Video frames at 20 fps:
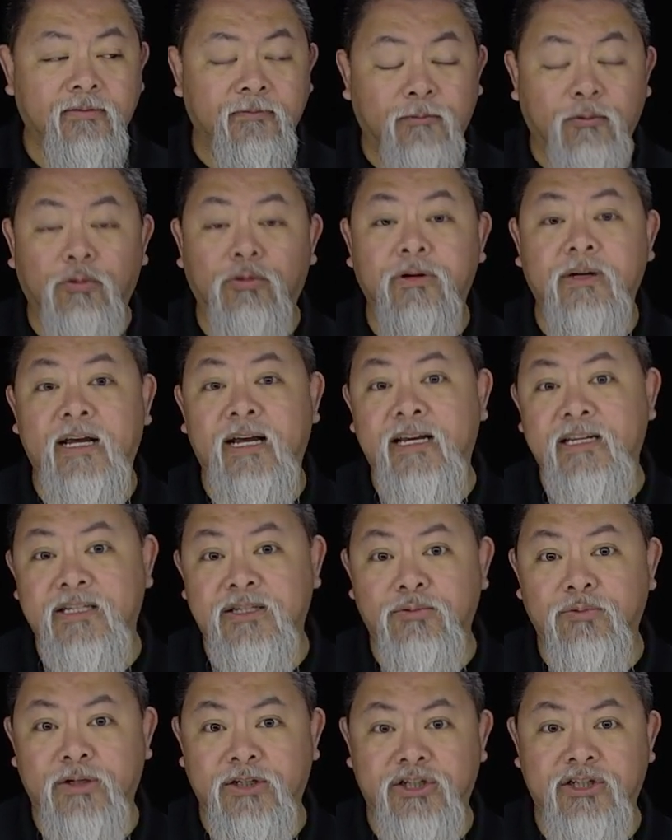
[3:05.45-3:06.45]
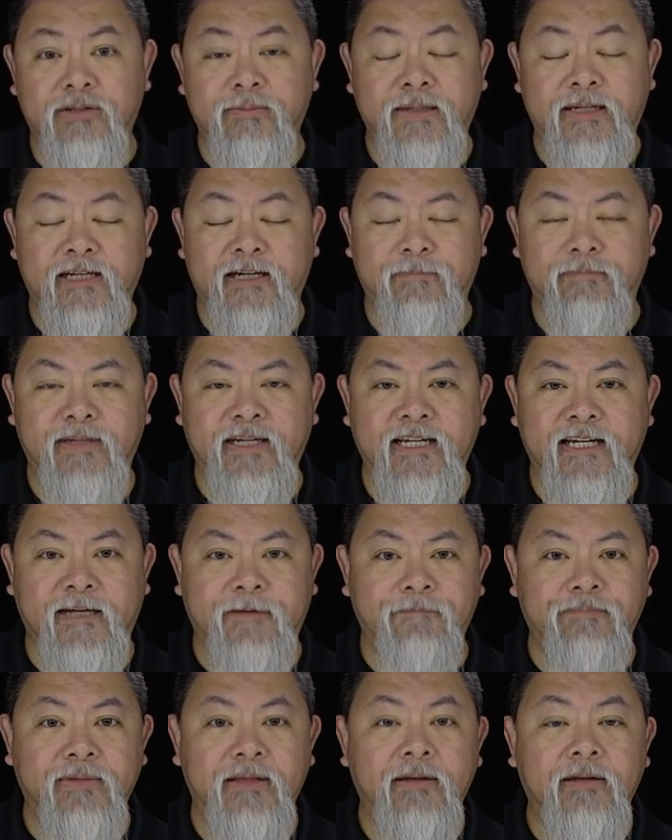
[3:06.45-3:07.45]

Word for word: for a switch to become king?